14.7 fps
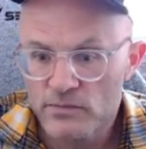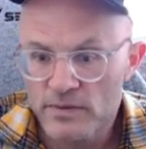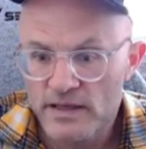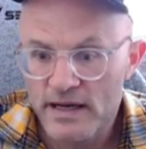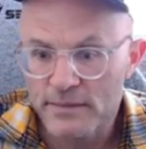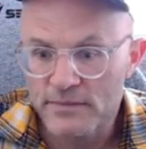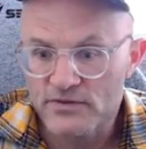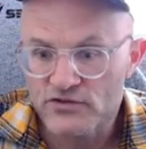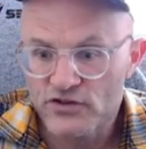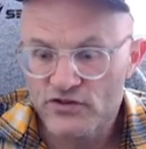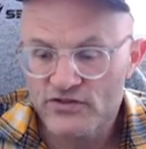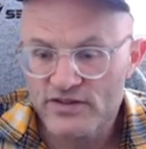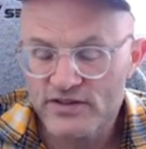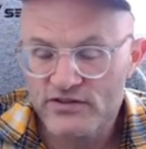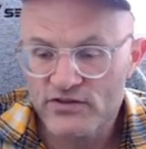but I'm just
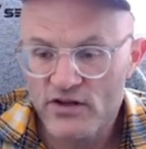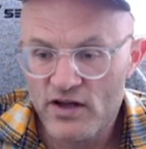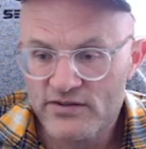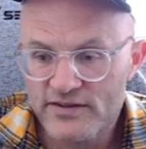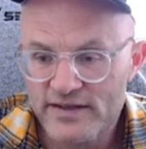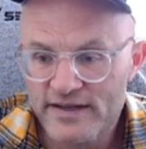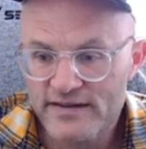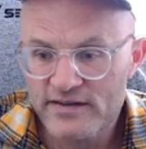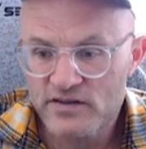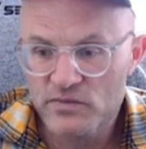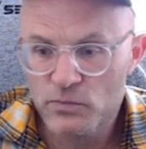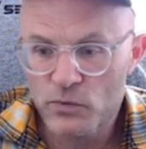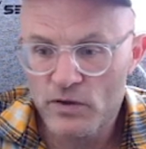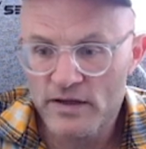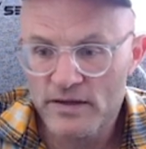exhausted at this
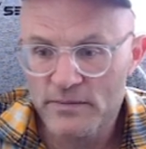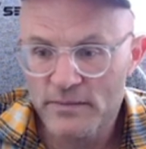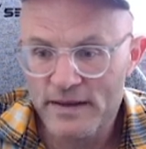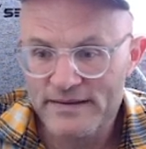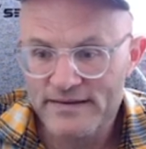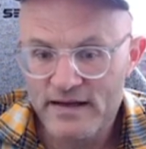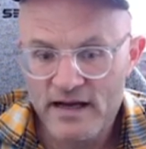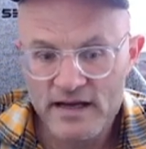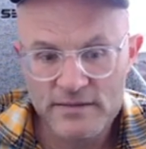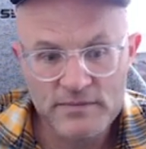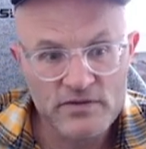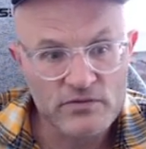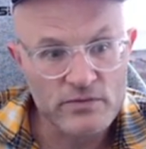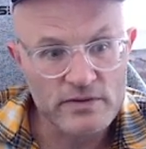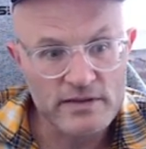point, and my time
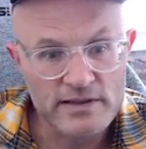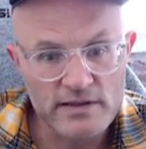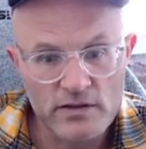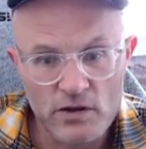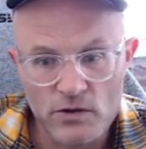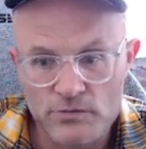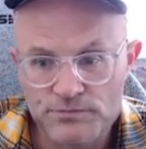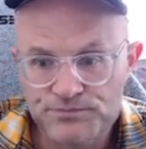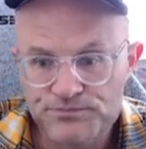is really low.